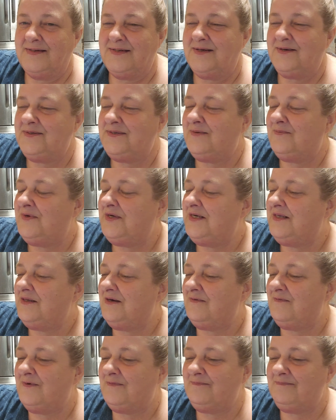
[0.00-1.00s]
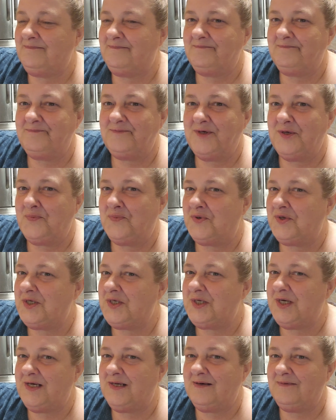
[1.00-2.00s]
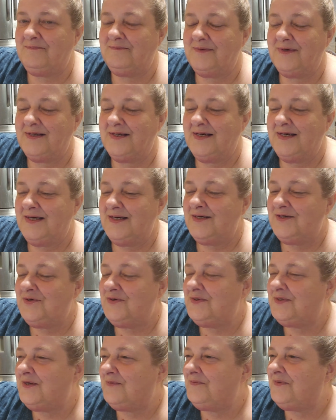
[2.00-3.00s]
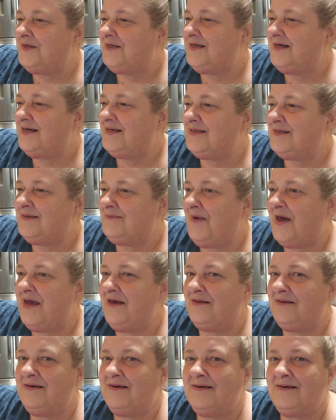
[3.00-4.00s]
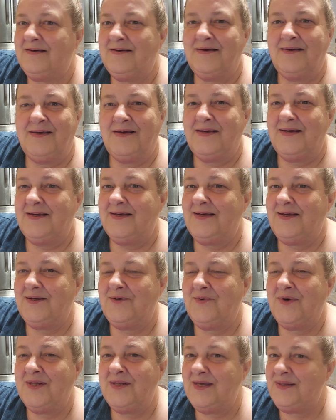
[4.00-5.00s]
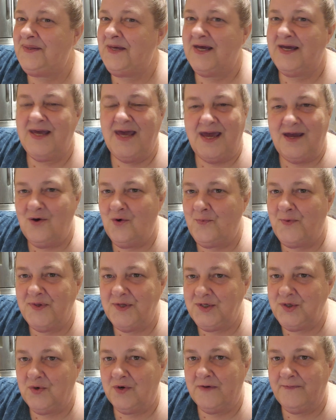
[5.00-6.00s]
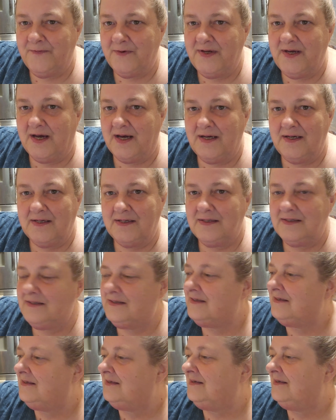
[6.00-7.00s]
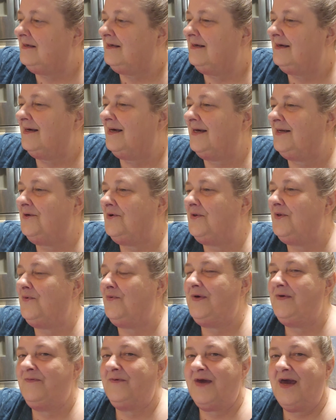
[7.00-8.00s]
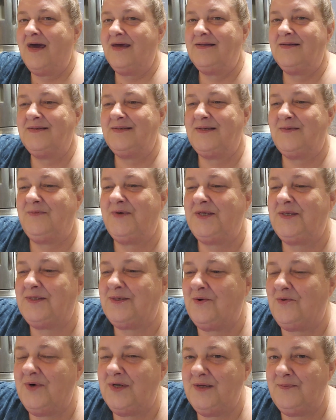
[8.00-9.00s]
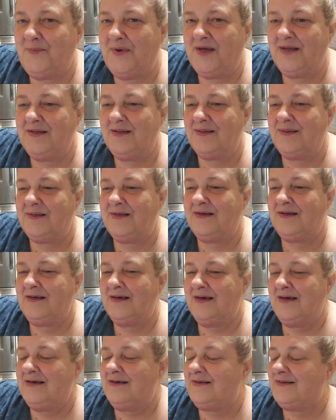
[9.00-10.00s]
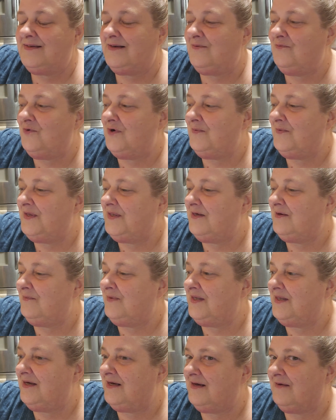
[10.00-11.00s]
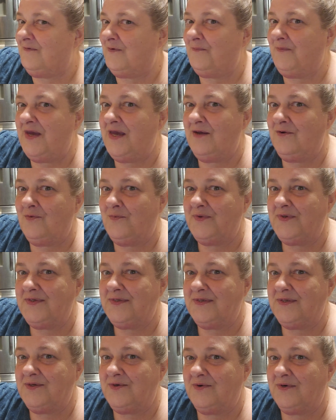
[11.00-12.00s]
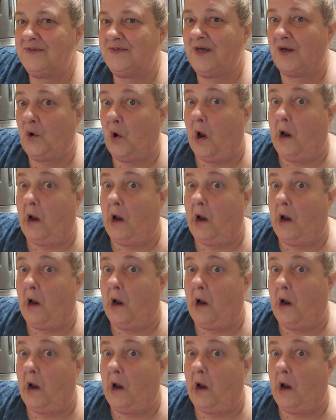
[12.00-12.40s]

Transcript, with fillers: Tell somebody you love them. You appreciate them. Do something nice. Smile. You know what? Let that guy open the door for you. I know that we've gotten to be so independent that some women, they'll be like, if a man opens the door, it's like,